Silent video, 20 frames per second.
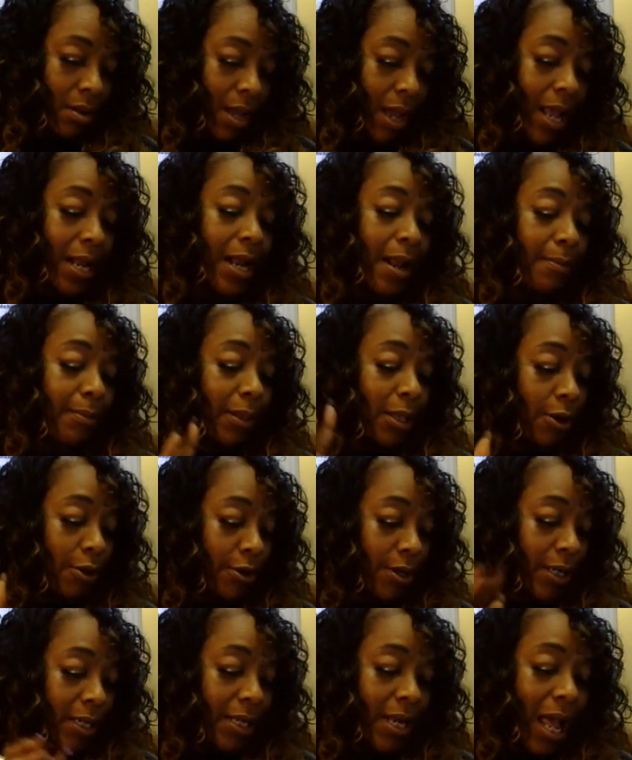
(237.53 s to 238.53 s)
And I'm
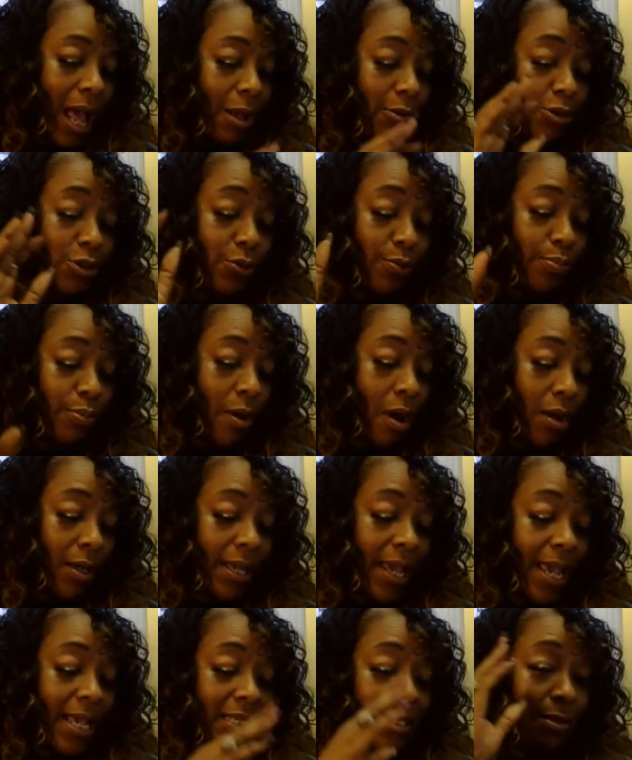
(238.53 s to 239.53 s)
learning how to
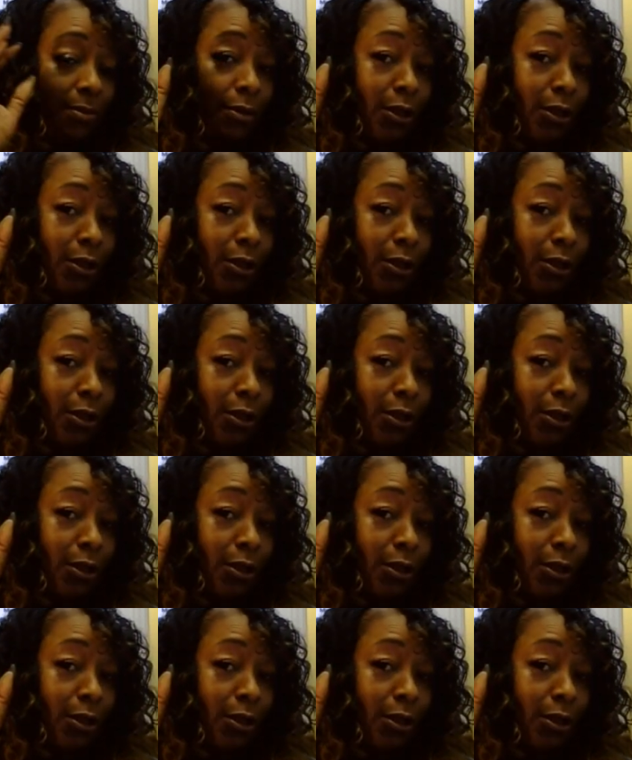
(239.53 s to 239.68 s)
broadcast. I'm